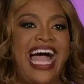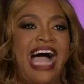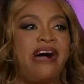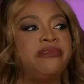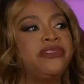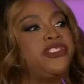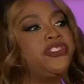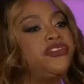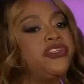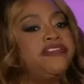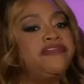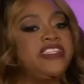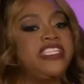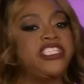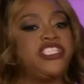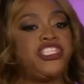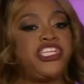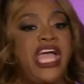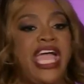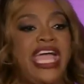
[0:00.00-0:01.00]
I was
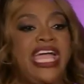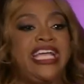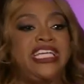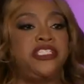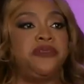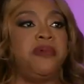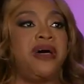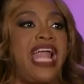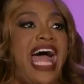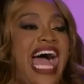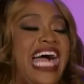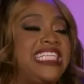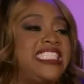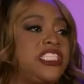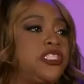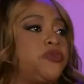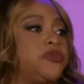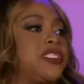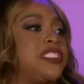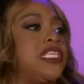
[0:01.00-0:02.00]
driven to change, but I
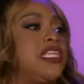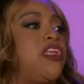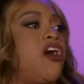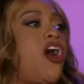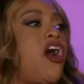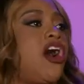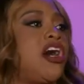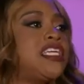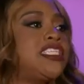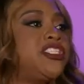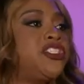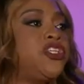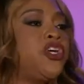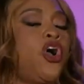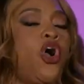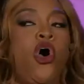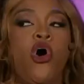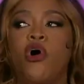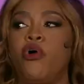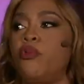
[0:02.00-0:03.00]
just was lost
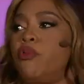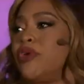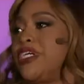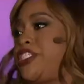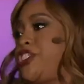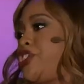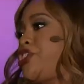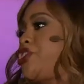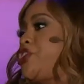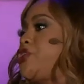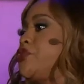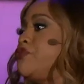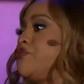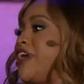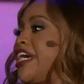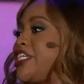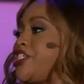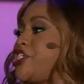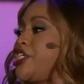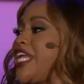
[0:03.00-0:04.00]
on which
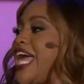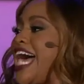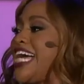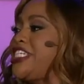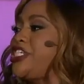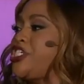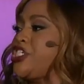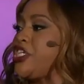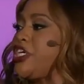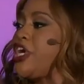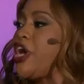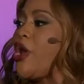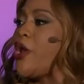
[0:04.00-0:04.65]
direction I should